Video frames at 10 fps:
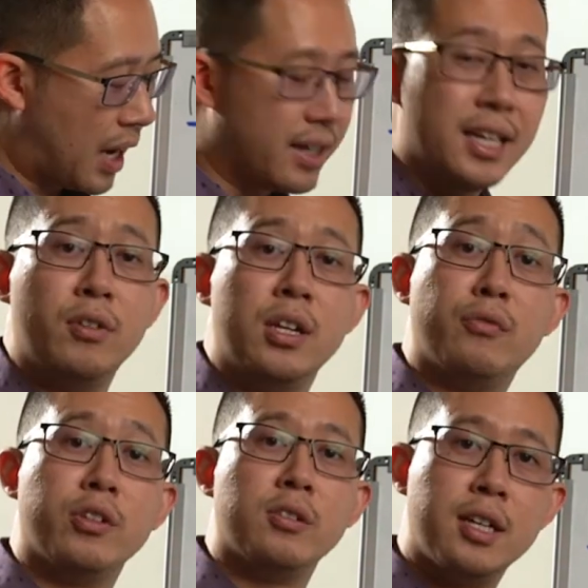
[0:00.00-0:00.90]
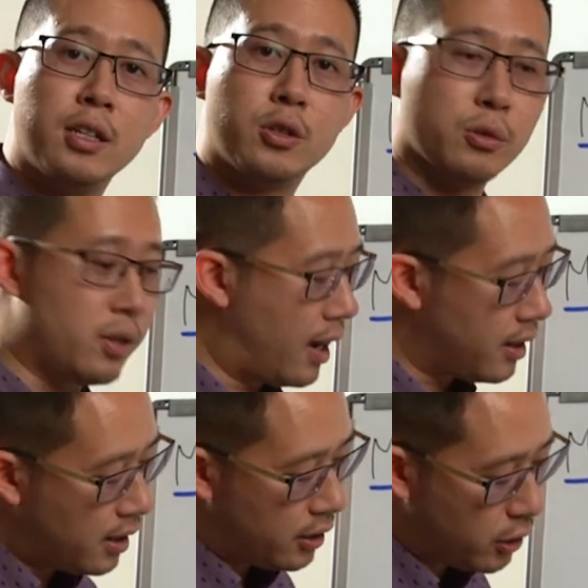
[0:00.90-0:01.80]
And even if you did do
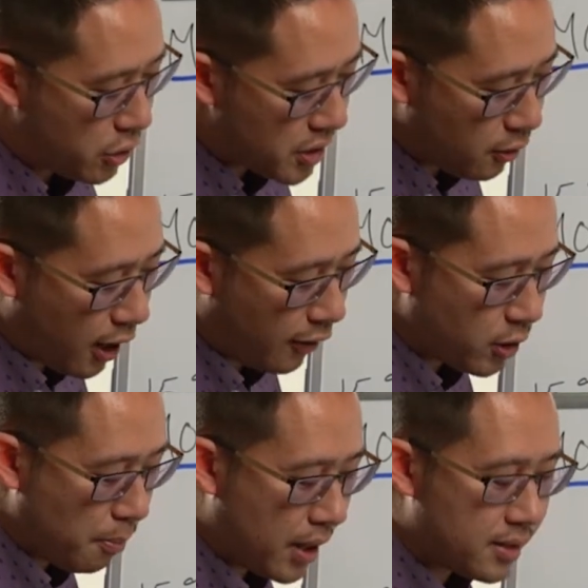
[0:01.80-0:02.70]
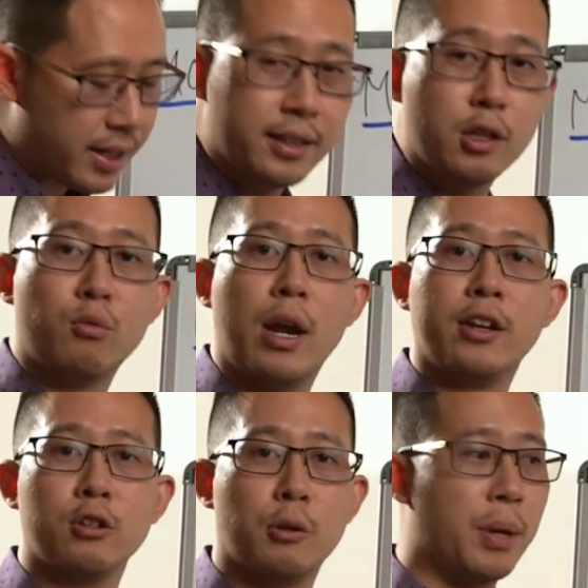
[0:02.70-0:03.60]
that, you still have to maintain the
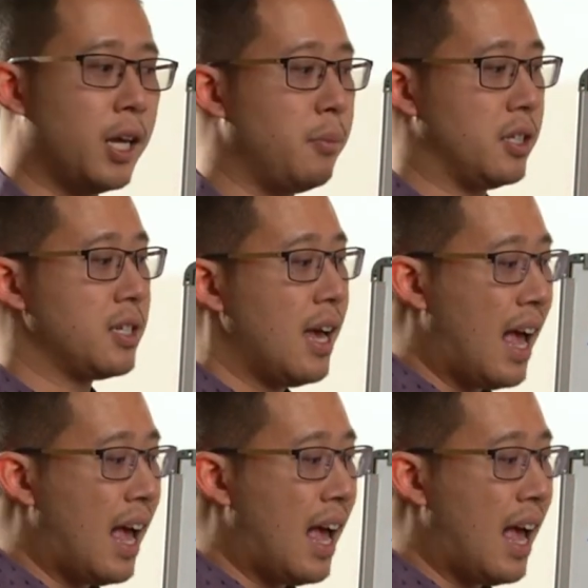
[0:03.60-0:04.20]
regular payments.